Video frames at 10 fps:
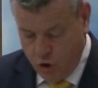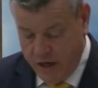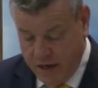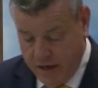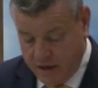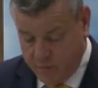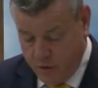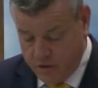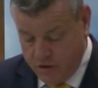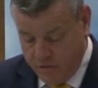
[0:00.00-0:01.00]
UN
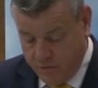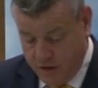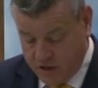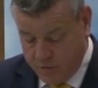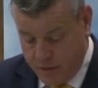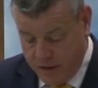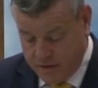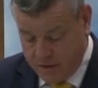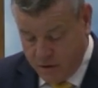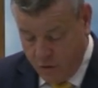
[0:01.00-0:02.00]
experts have
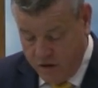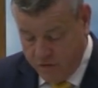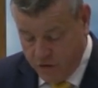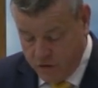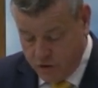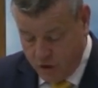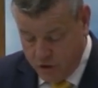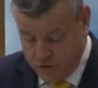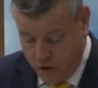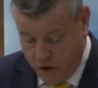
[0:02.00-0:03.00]
expressed grave
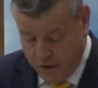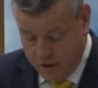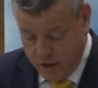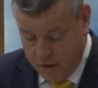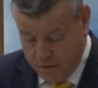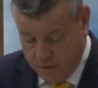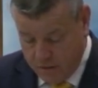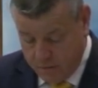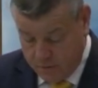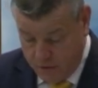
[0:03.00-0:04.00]
concerns regarding the
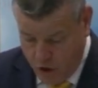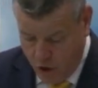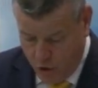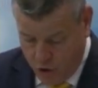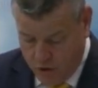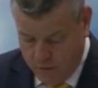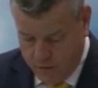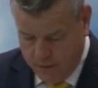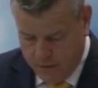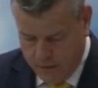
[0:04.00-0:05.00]
now law,
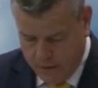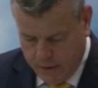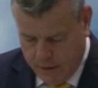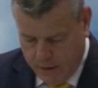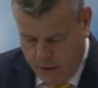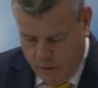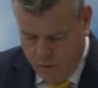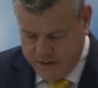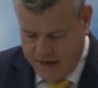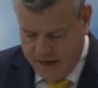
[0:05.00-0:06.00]

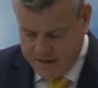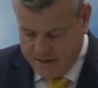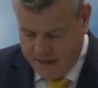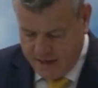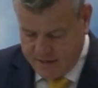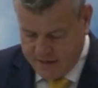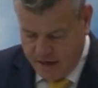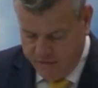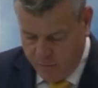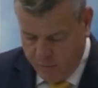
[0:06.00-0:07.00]
which they assessed as
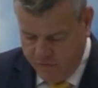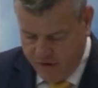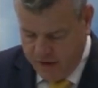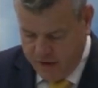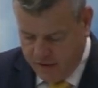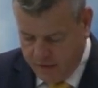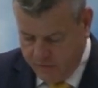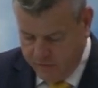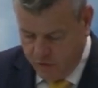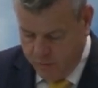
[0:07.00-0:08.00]
having provided
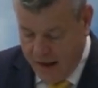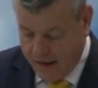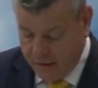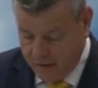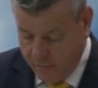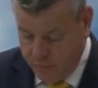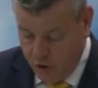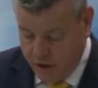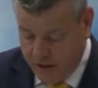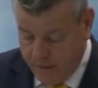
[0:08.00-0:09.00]
for blanket
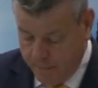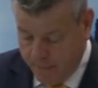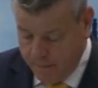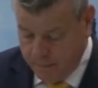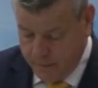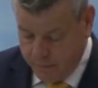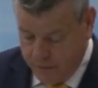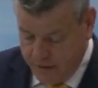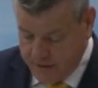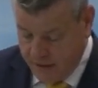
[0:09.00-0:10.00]
impunity and
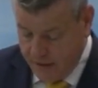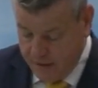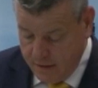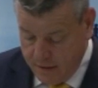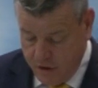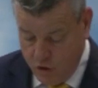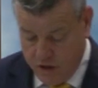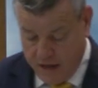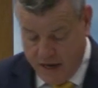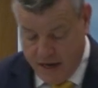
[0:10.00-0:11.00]
placing the
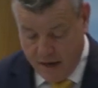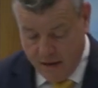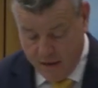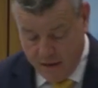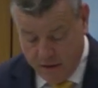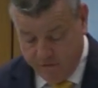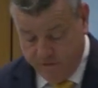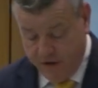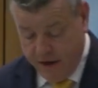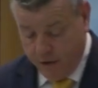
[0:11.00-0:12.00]
UK in
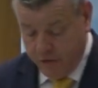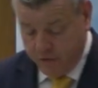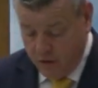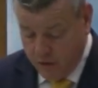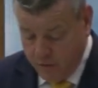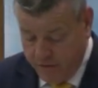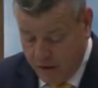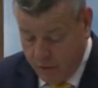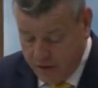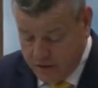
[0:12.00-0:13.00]
flagrant
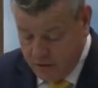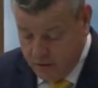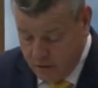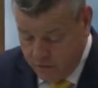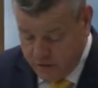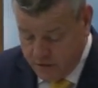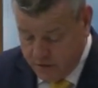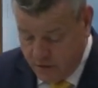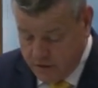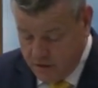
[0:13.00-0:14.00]
violation of its
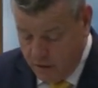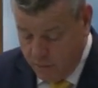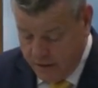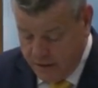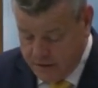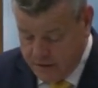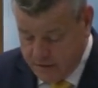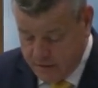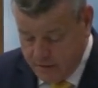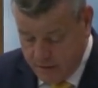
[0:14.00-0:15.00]
international
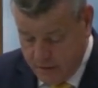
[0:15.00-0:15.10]
obligations.